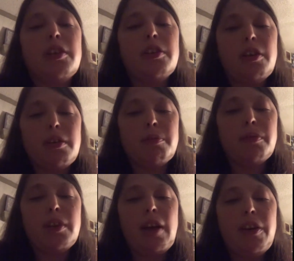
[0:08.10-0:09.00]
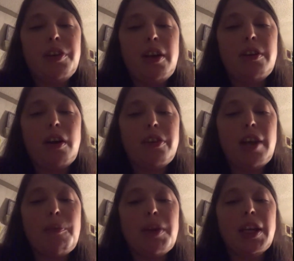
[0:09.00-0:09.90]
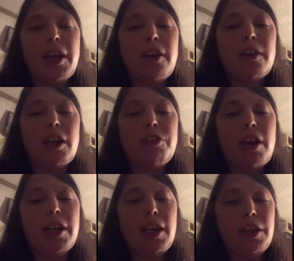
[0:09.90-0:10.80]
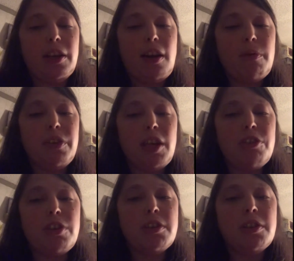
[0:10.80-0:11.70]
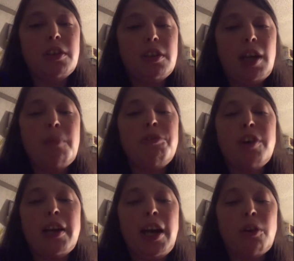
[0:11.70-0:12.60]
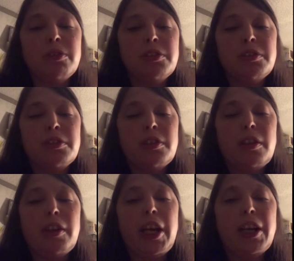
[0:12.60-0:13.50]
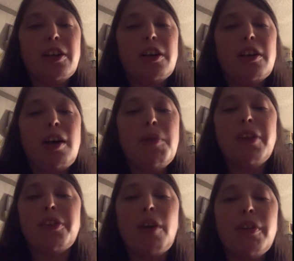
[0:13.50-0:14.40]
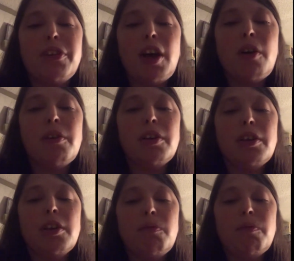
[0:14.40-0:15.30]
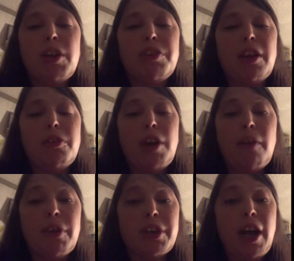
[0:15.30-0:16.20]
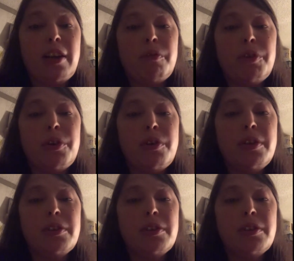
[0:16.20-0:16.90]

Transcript: Um, every time they're all typing together and I try to get into conversation, I'm shut out. Like, I'm at so-and-so, which I thought was kind of rude.